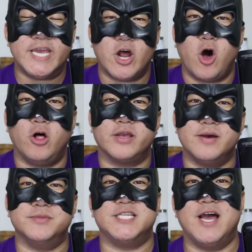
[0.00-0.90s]
It all
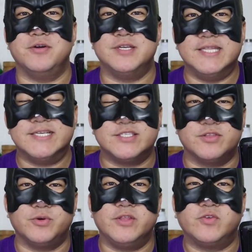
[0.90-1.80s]
comes down to this: the
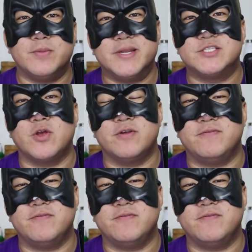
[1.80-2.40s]
three and three Minnesota